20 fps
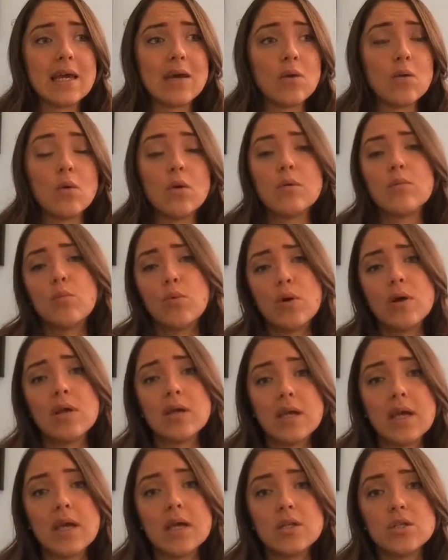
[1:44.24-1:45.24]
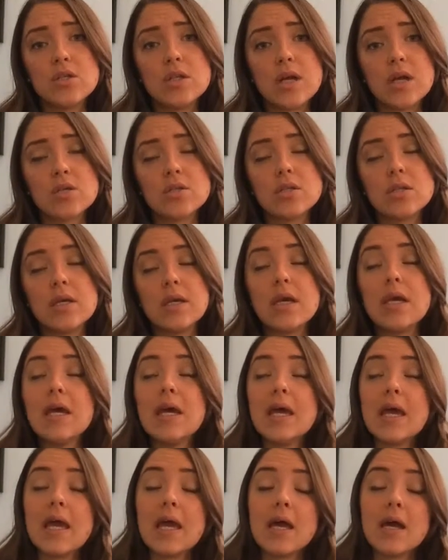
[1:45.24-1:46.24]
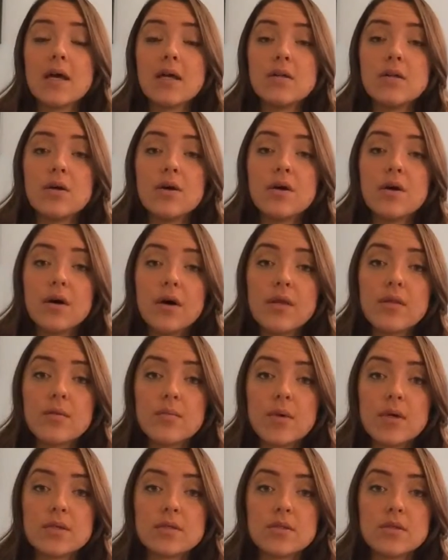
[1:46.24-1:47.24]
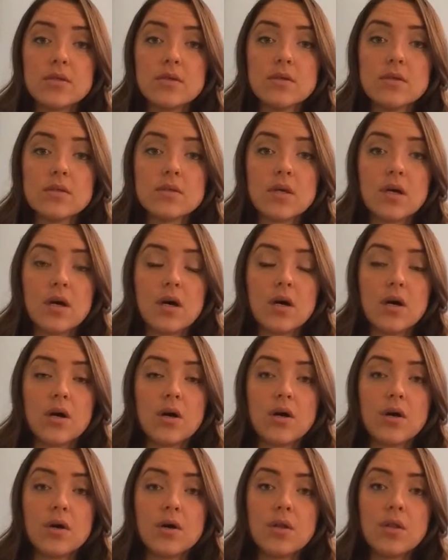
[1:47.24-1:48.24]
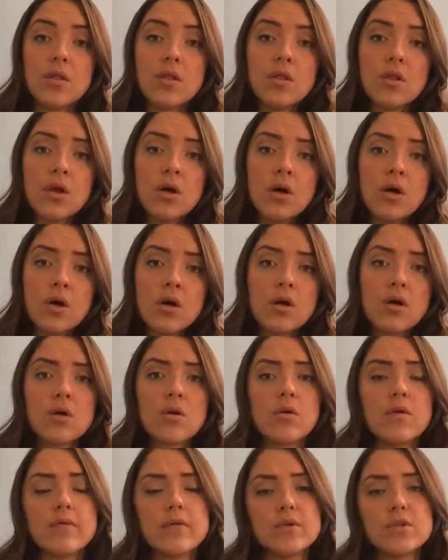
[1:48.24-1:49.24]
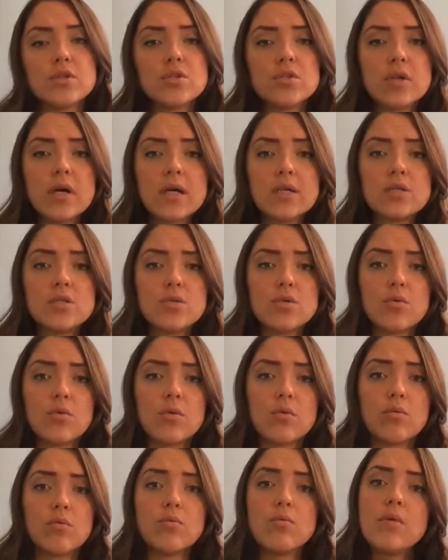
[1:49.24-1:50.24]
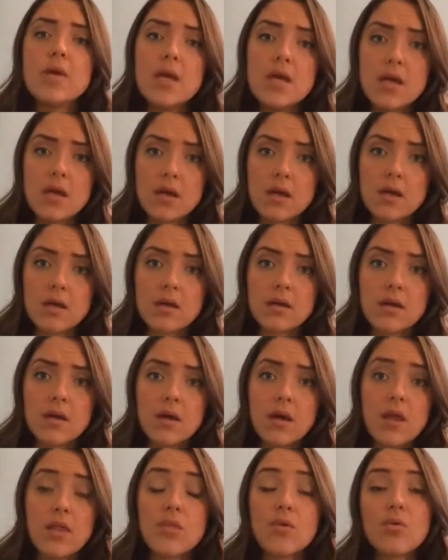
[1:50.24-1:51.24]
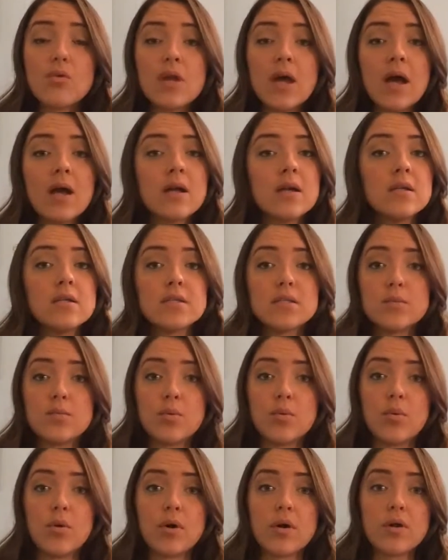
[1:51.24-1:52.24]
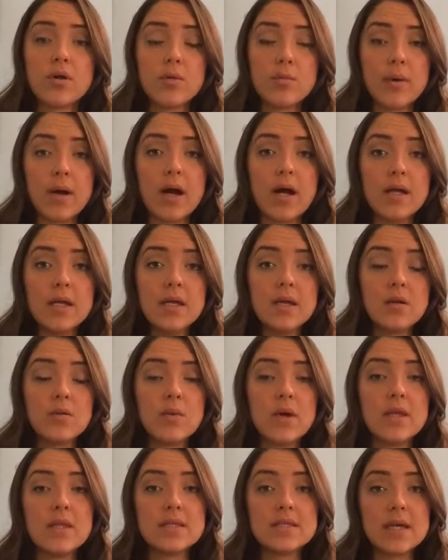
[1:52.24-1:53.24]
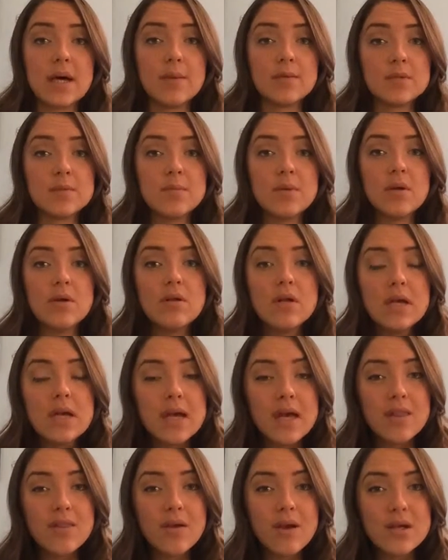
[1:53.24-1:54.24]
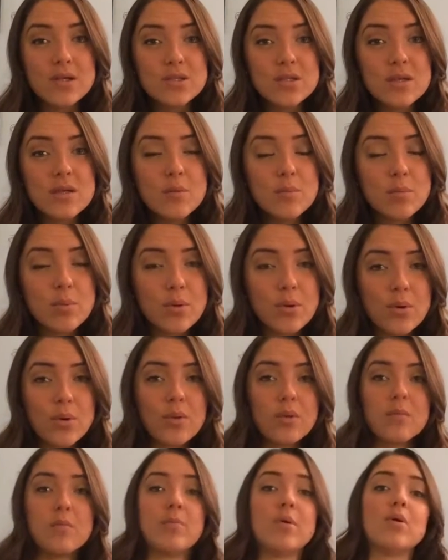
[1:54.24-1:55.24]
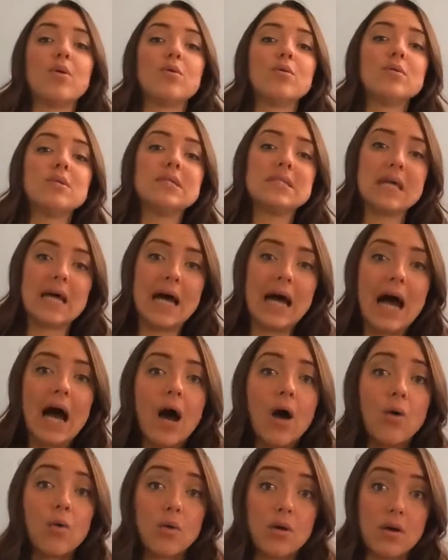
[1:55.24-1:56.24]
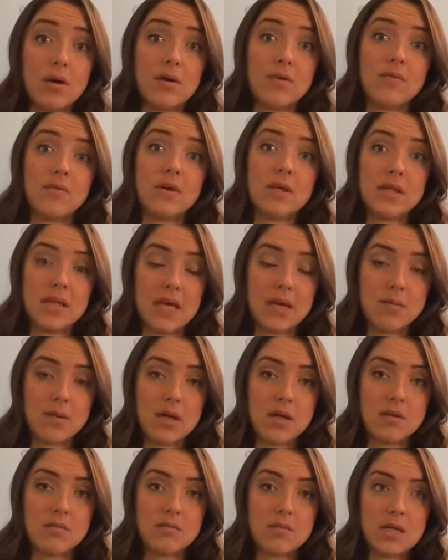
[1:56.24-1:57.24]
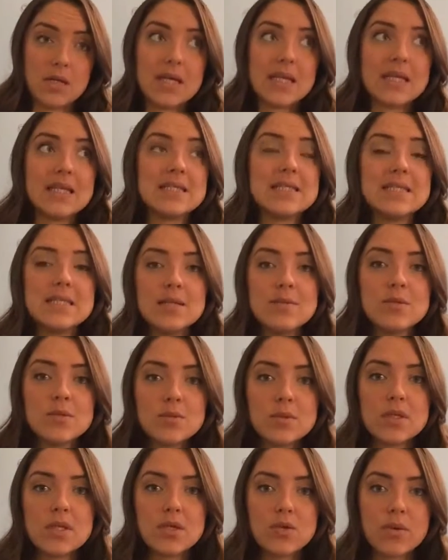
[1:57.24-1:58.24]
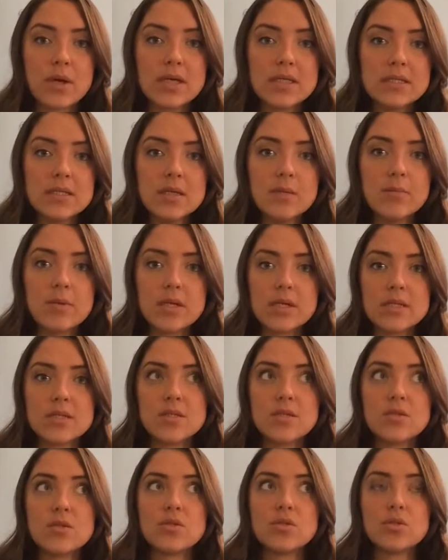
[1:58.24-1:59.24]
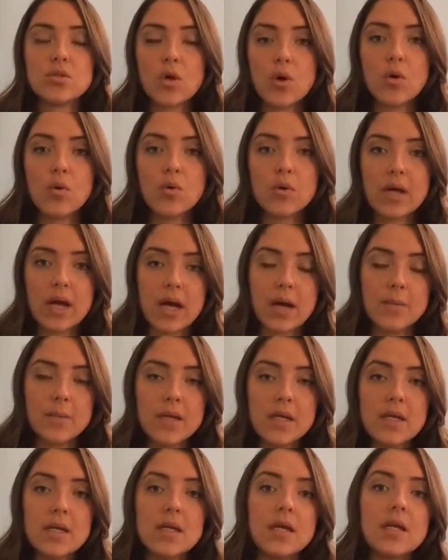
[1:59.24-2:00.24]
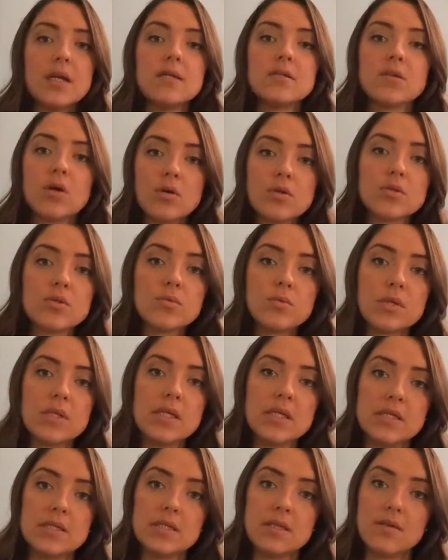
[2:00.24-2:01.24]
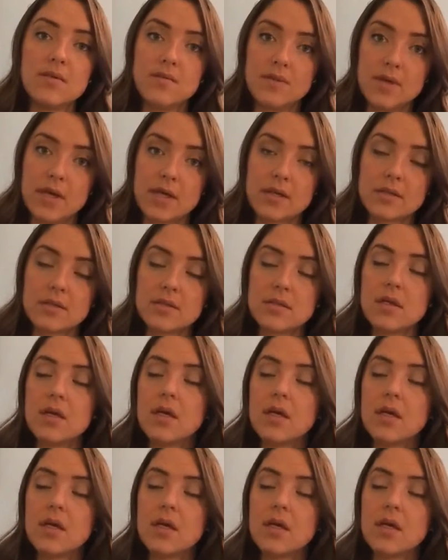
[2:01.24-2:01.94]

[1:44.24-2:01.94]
or more engaged actually, and other muscles are long, overstretched, or weak, they're not going to support your body in a way that's optimal, and they're actually going to pull the bones out of alignment. This seems really crazy, but it's so common and it's also really easy to fix.